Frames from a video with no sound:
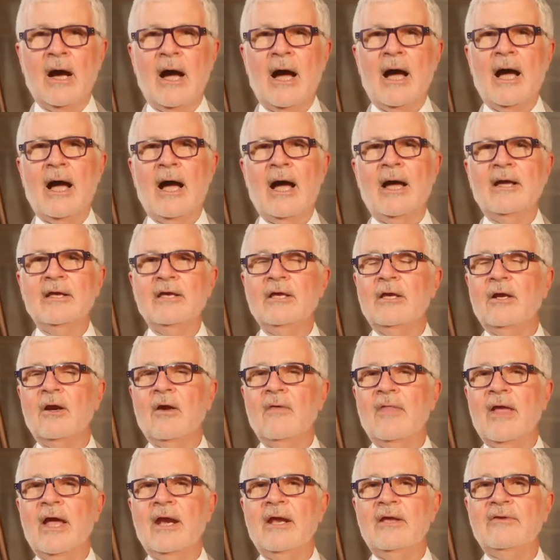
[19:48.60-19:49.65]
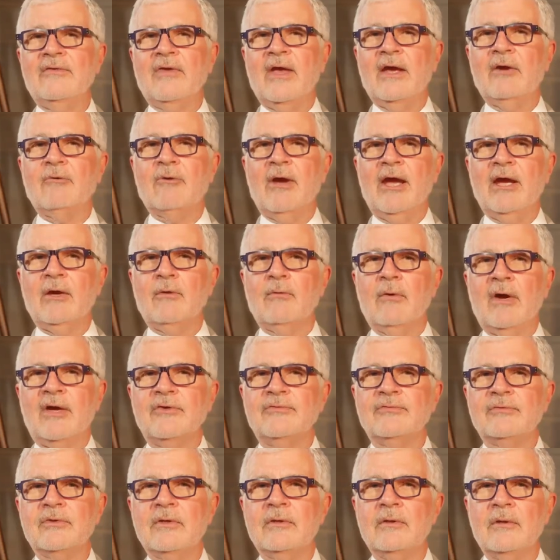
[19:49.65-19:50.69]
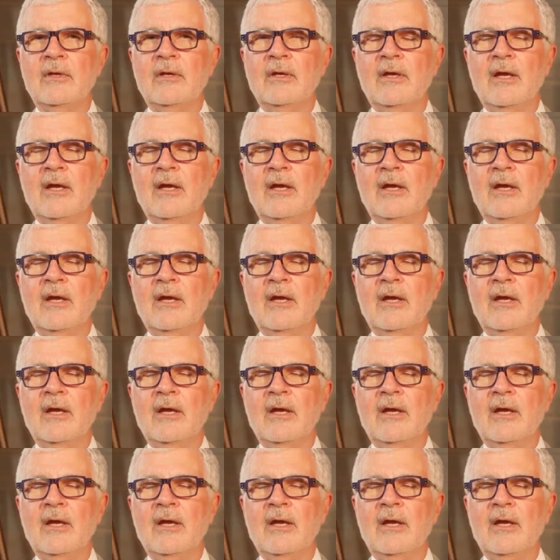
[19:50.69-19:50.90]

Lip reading: That is a great question.